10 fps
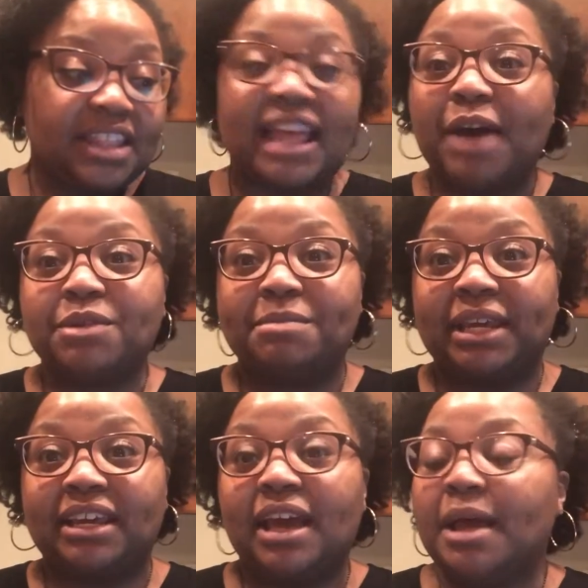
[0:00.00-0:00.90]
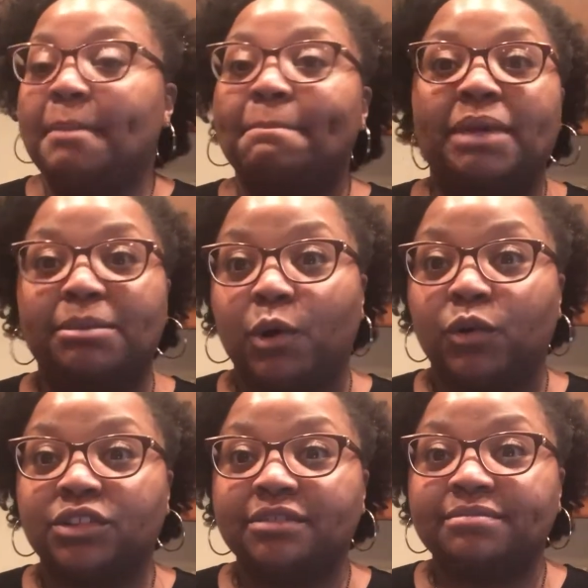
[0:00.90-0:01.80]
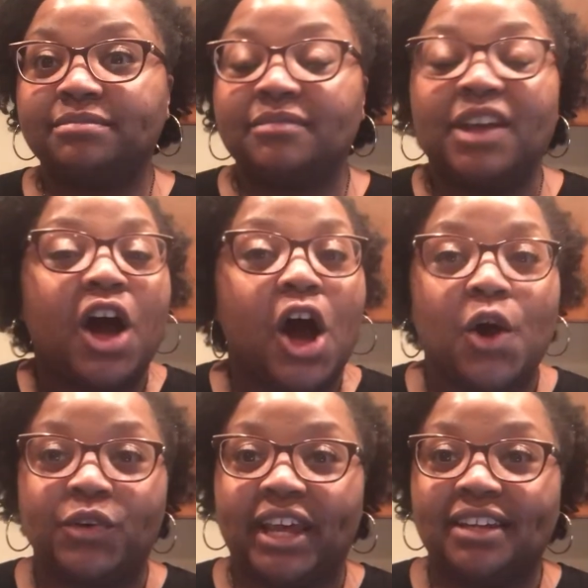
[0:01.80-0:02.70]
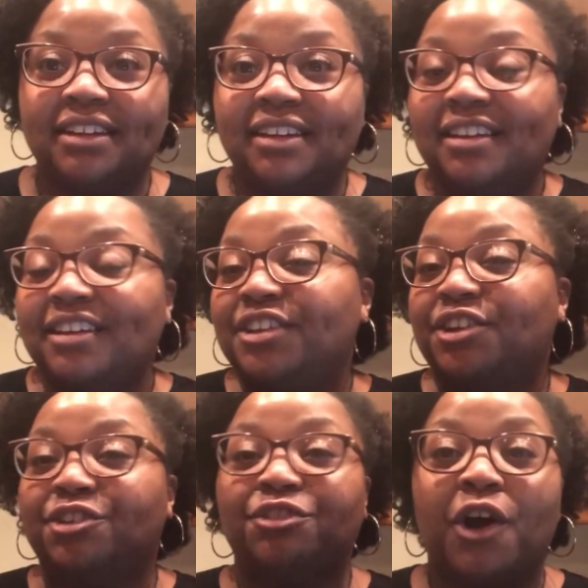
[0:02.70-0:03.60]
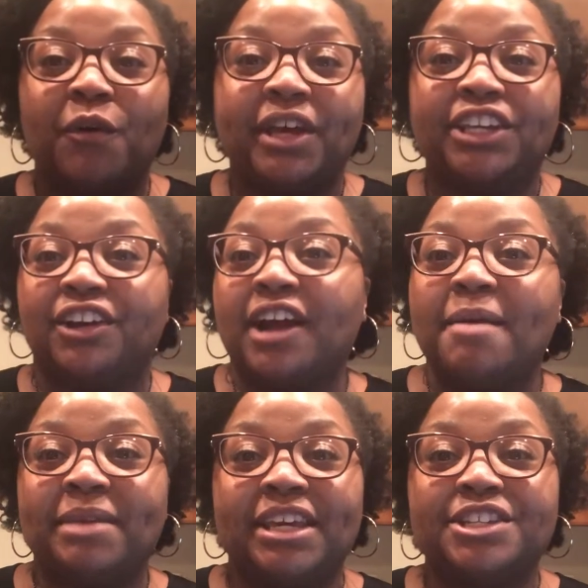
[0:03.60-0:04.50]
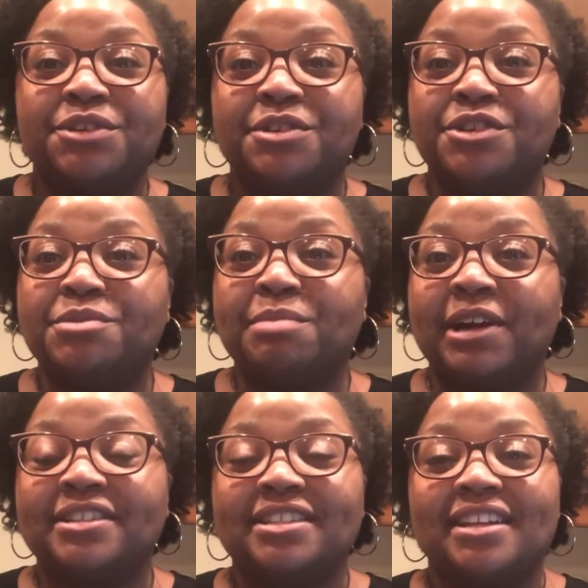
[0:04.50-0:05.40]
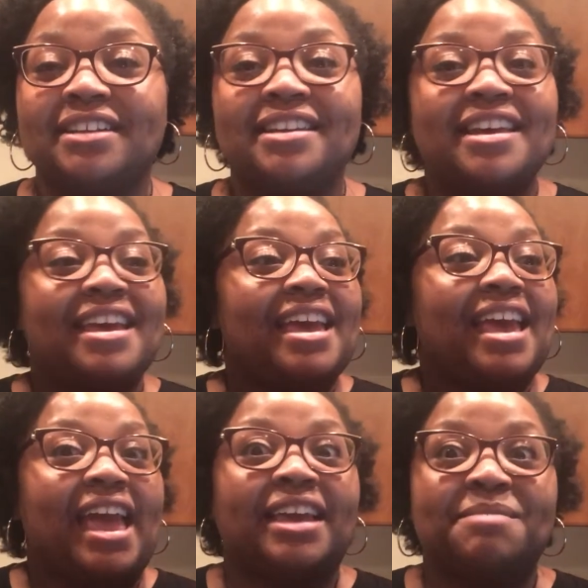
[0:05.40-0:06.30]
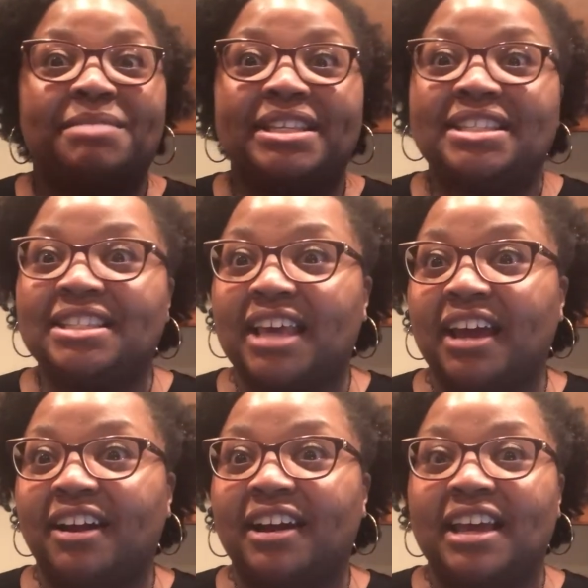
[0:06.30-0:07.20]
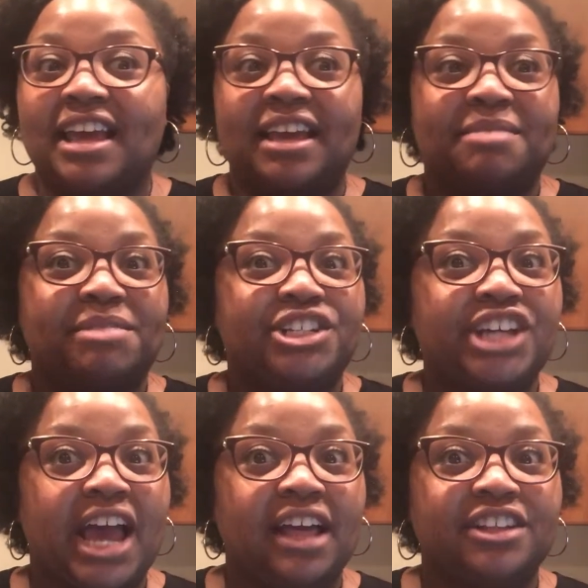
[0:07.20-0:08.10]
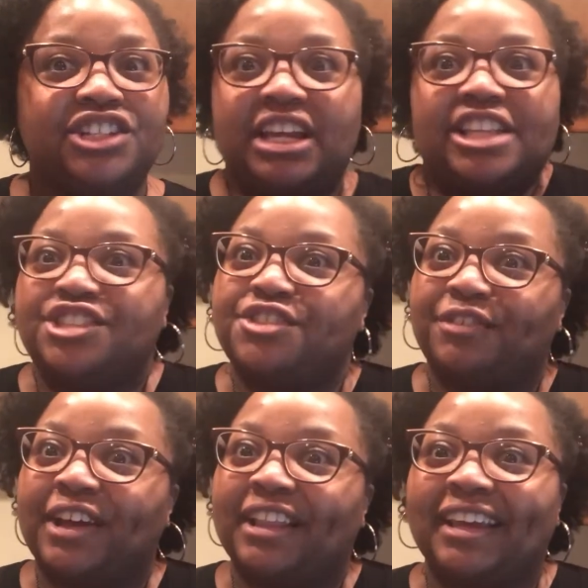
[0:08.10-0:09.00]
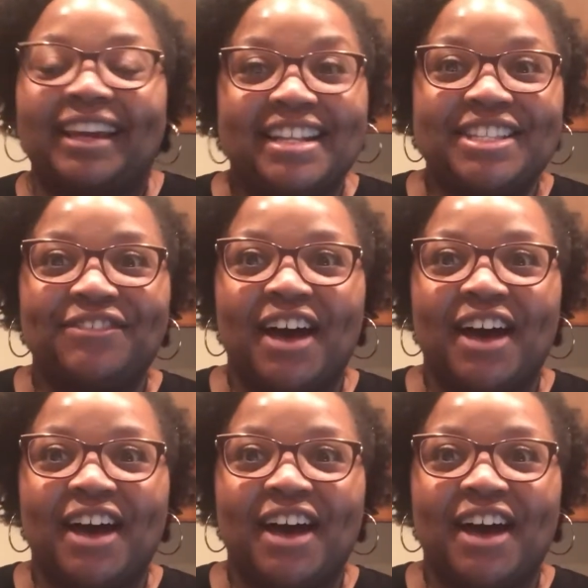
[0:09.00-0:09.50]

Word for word: that would be be bold, own it. You're growing, you're coming into a new person, it can be scary, it can be challenging, it's thrilling and it's